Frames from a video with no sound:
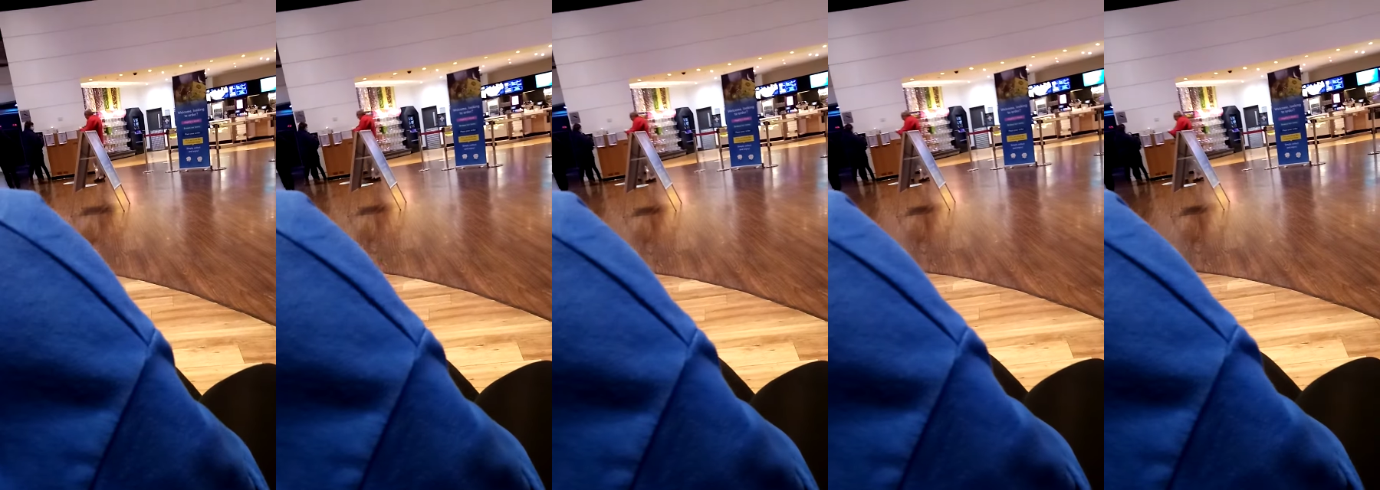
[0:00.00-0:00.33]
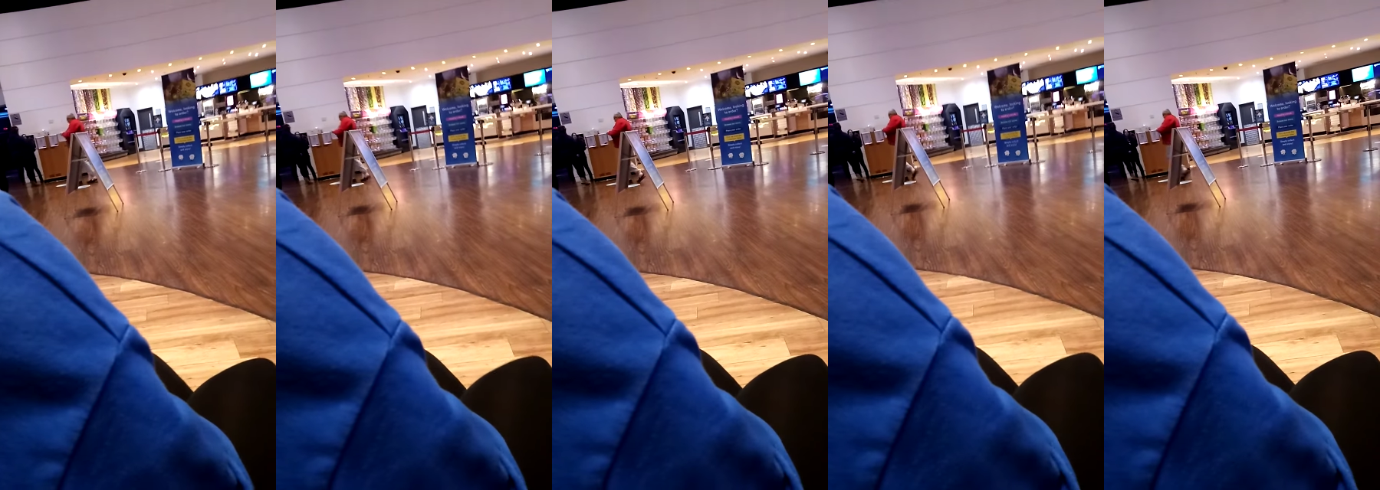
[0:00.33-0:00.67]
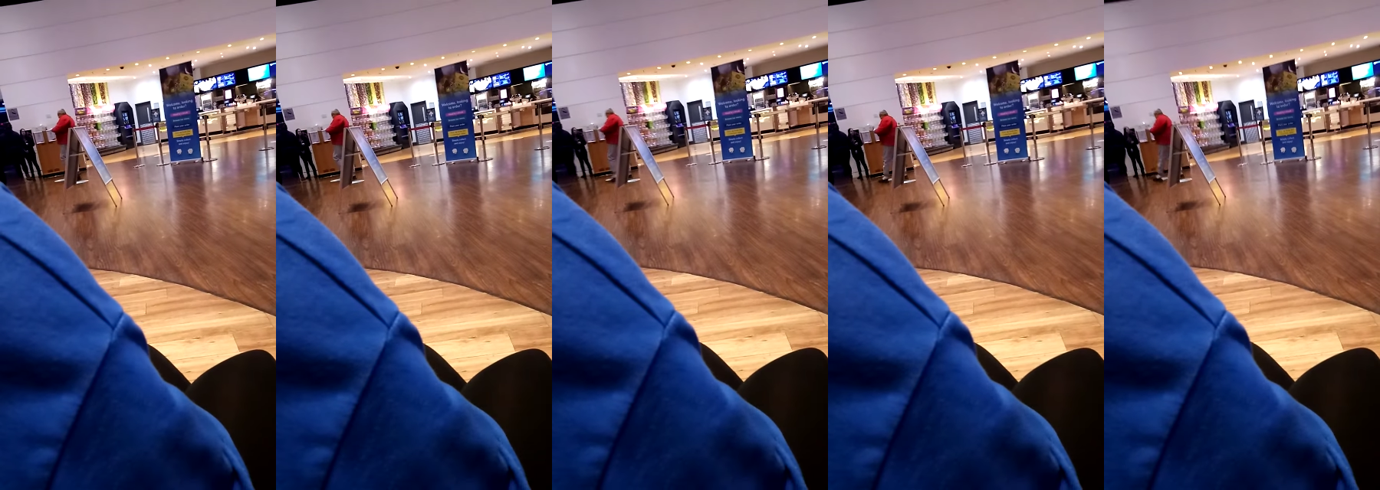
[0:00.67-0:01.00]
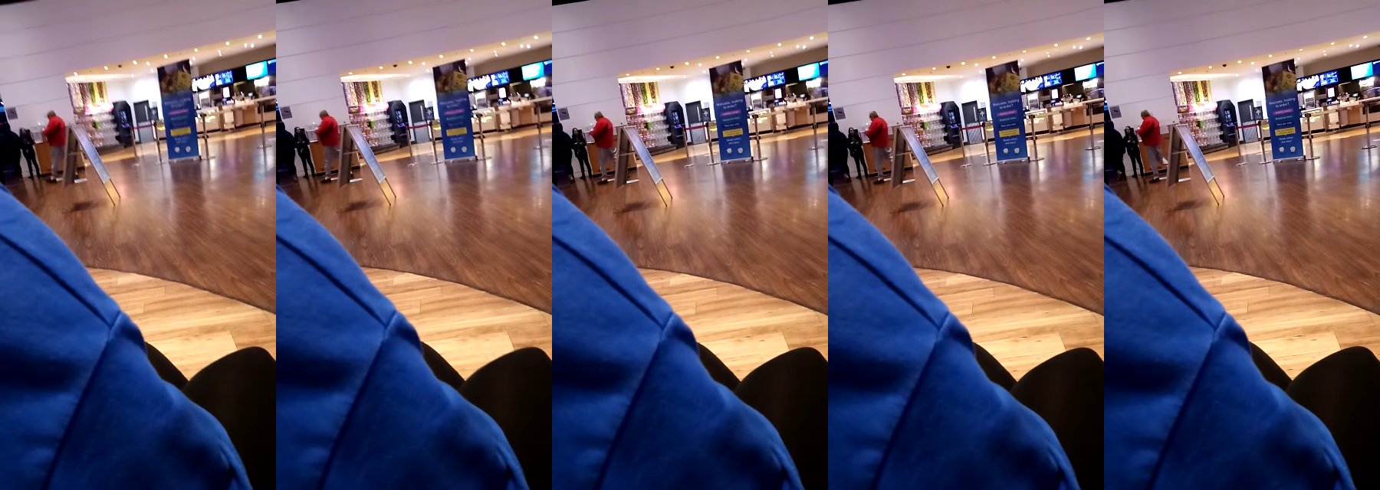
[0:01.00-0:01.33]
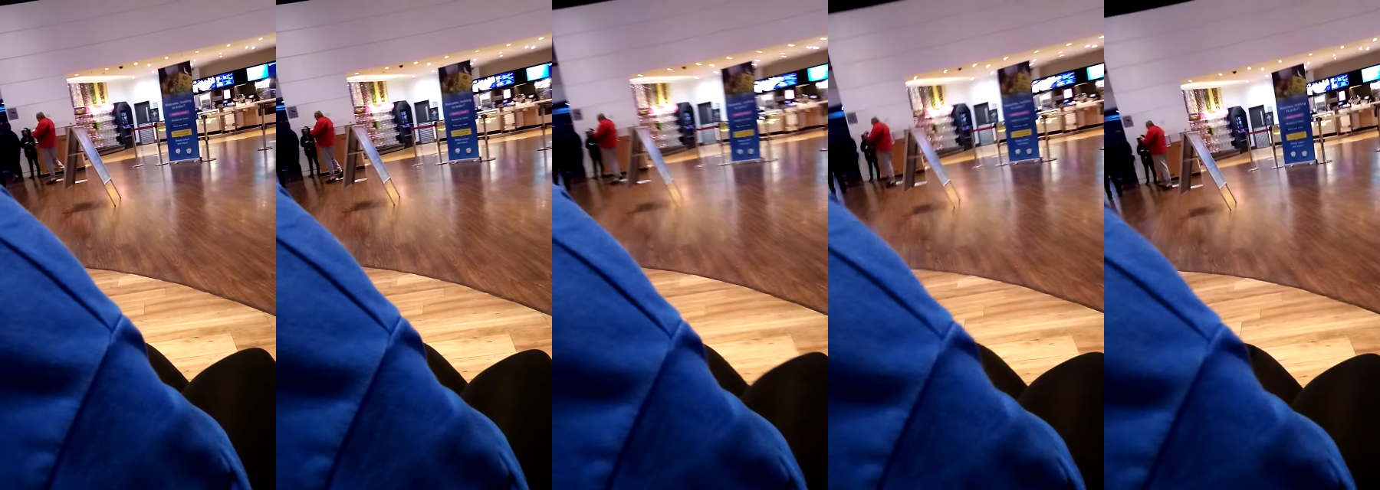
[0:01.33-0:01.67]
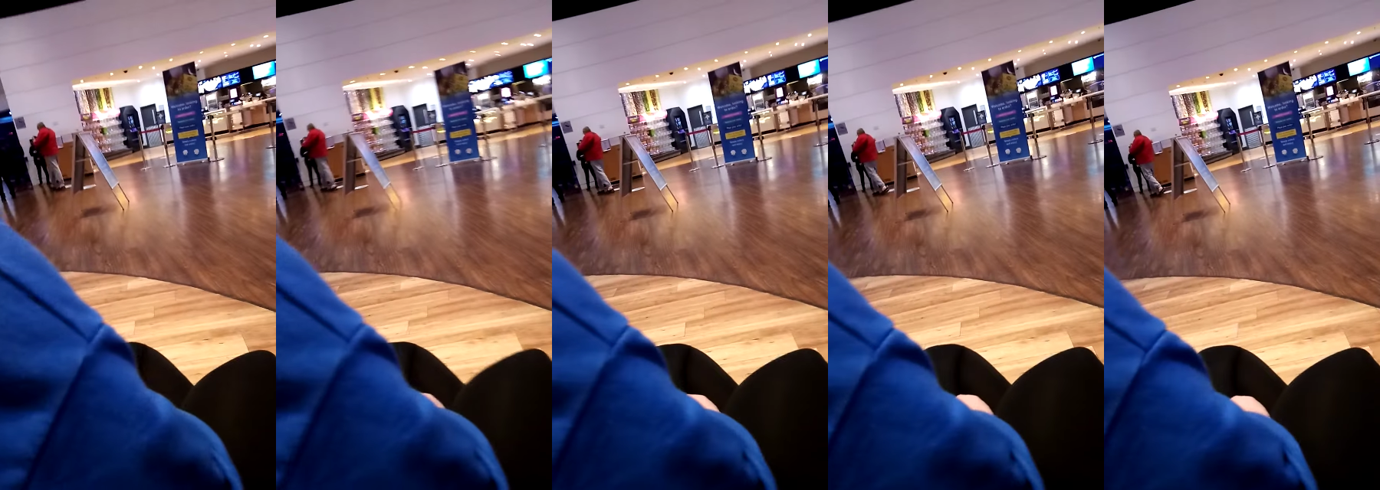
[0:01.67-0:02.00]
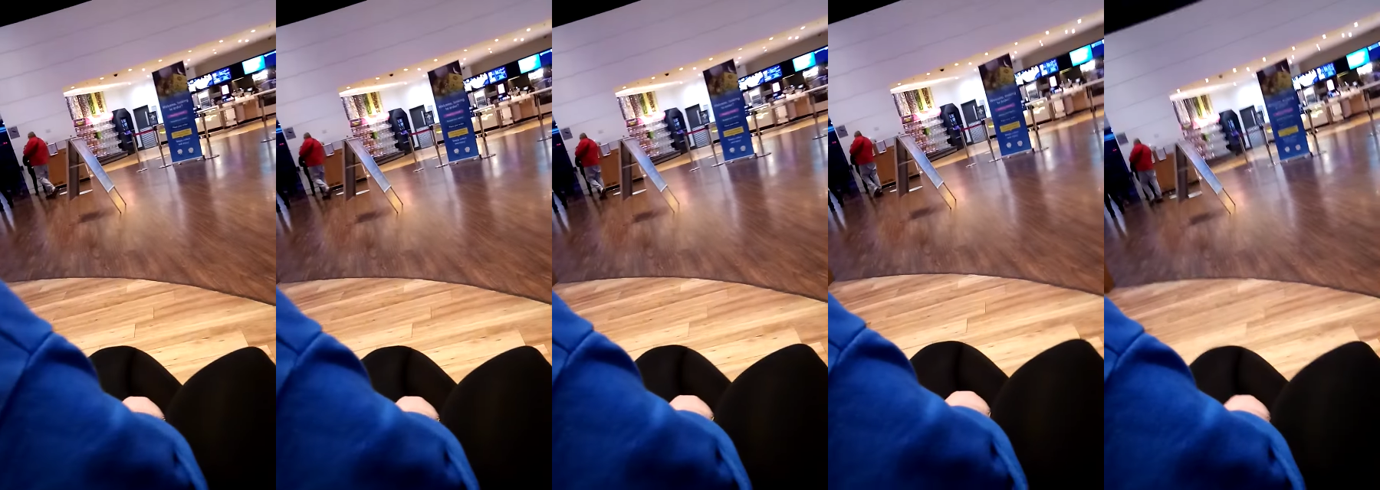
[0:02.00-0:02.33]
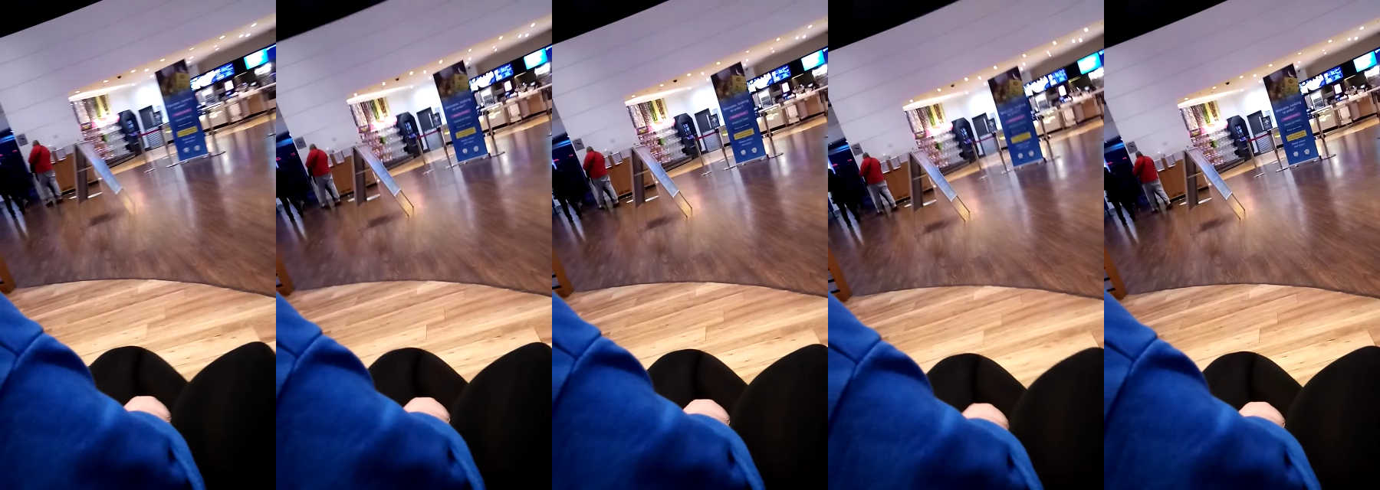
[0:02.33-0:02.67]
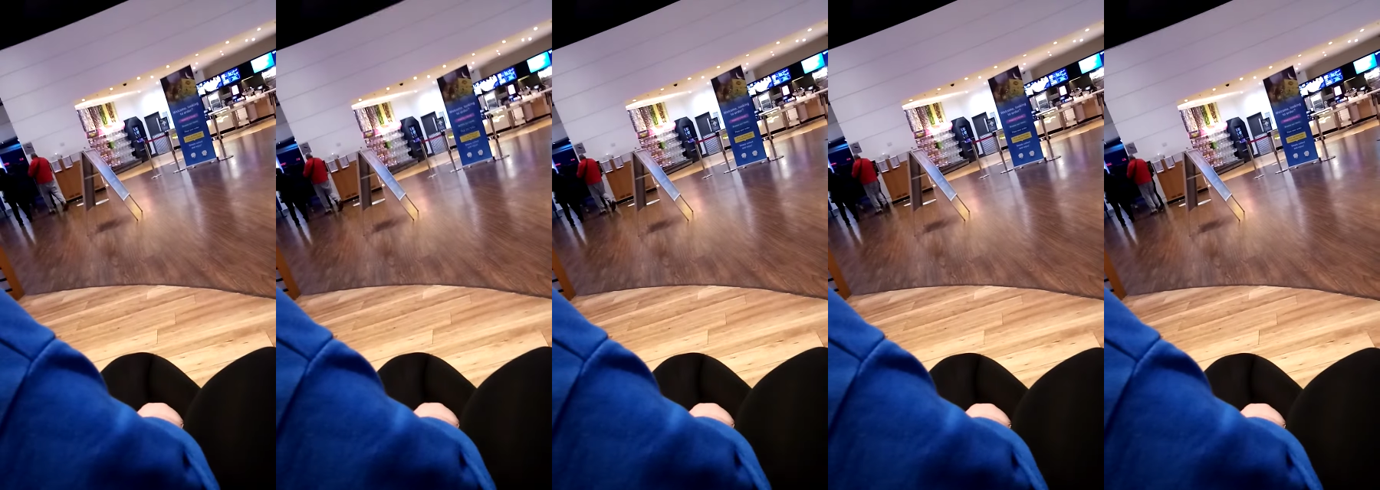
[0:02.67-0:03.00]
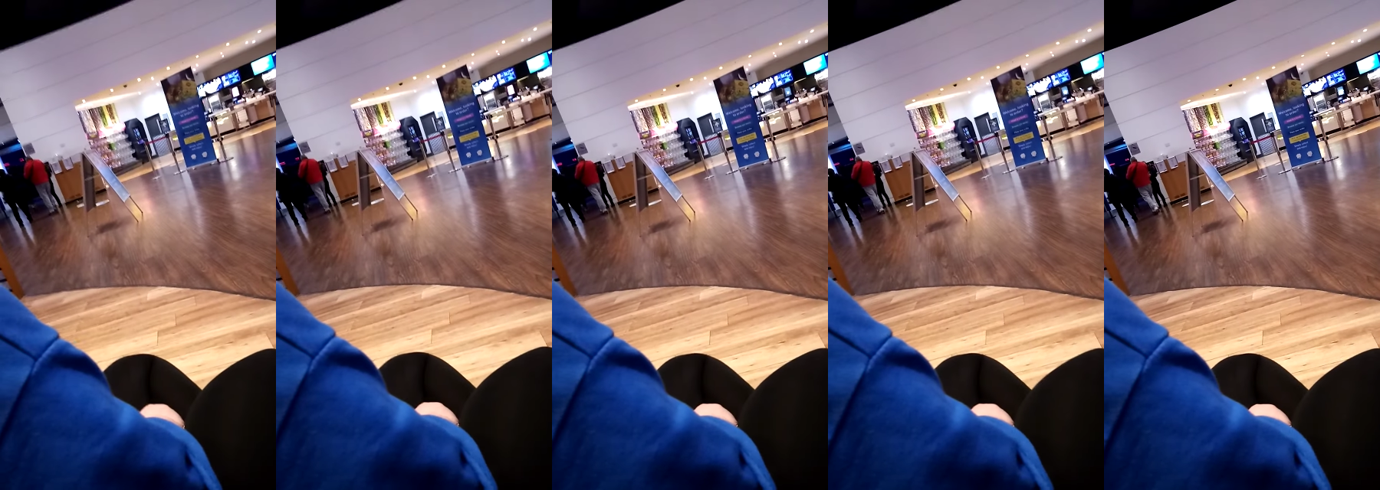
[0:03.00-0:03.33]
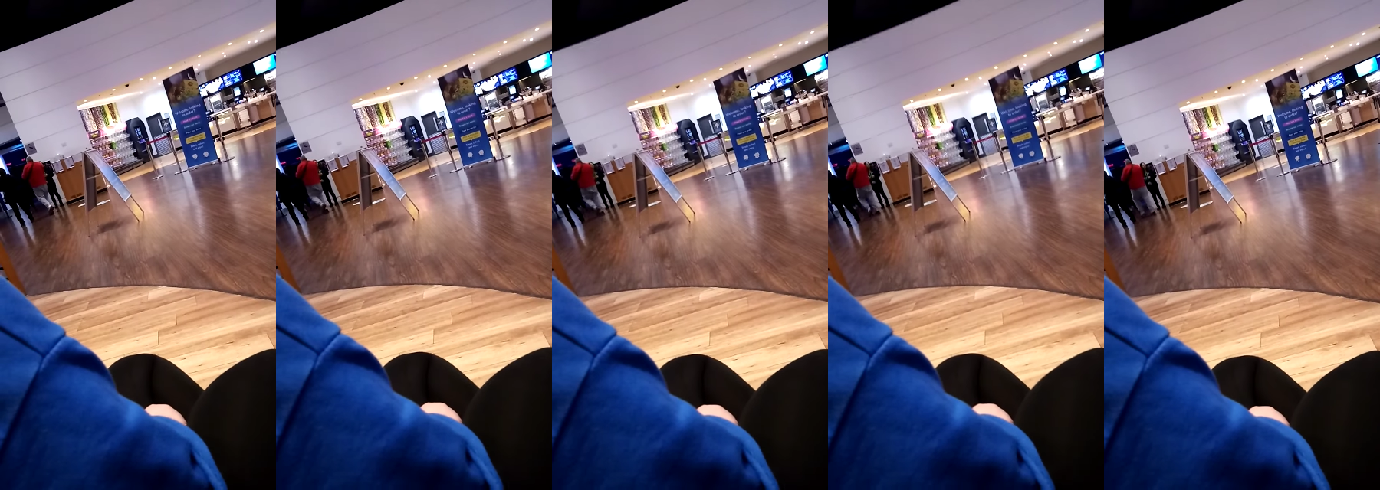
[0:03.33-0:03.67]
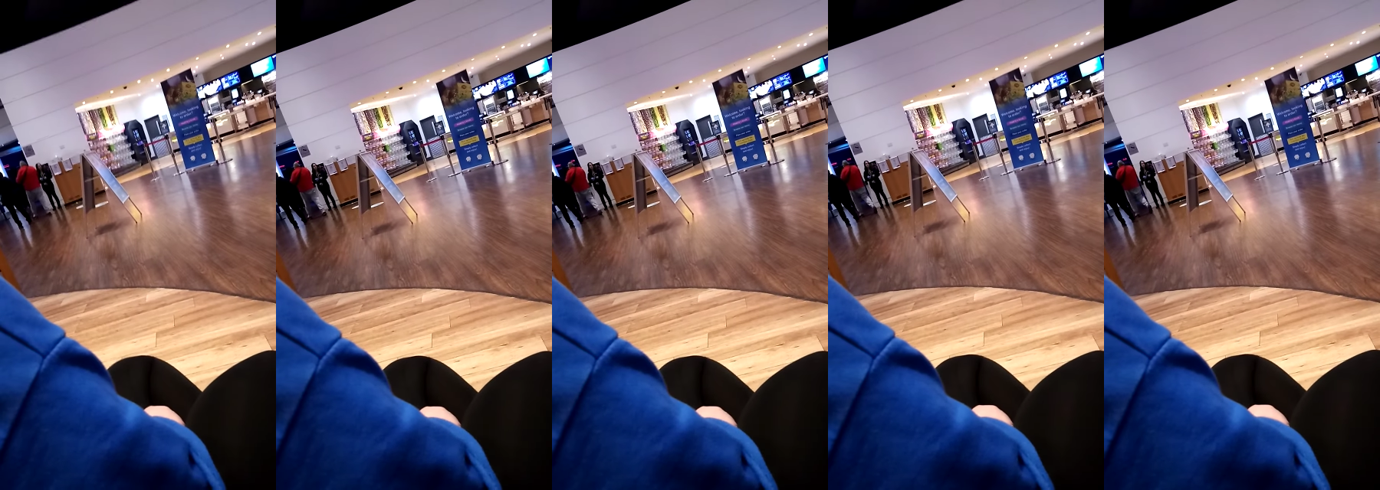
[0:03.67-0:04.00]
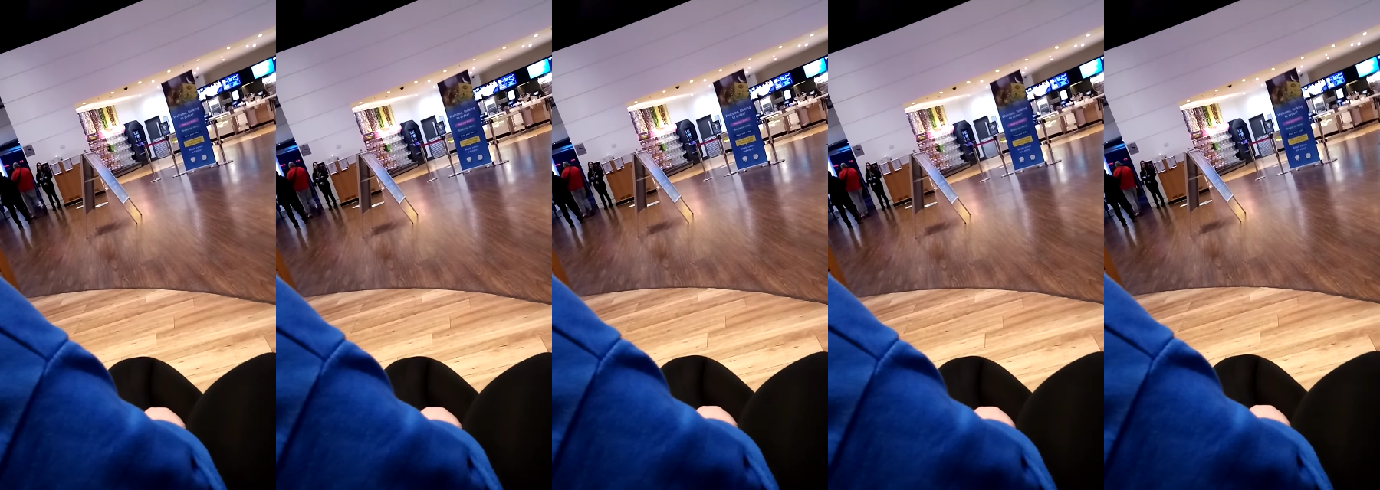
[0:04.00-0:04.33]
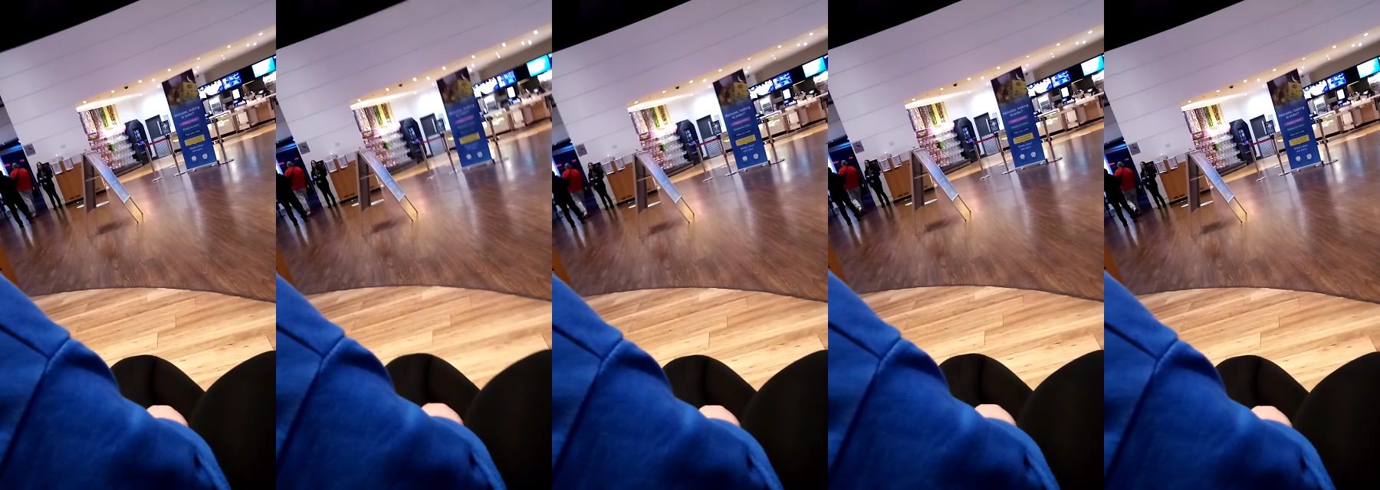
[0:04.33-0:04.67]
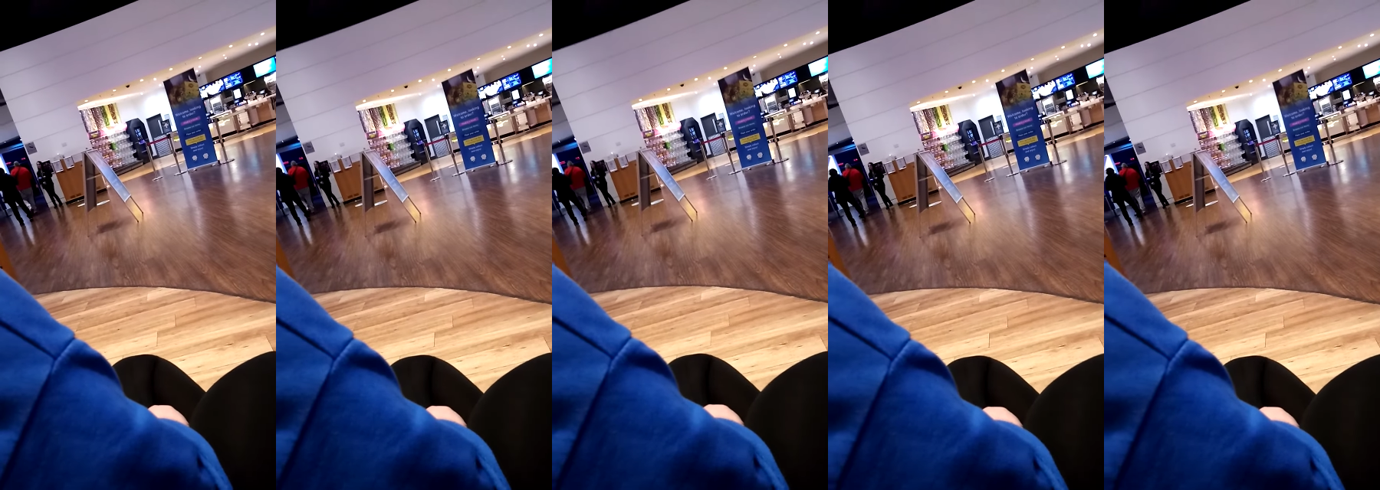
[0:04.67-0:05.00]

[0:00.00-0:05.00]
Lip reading: Nobody's mouth can be seen.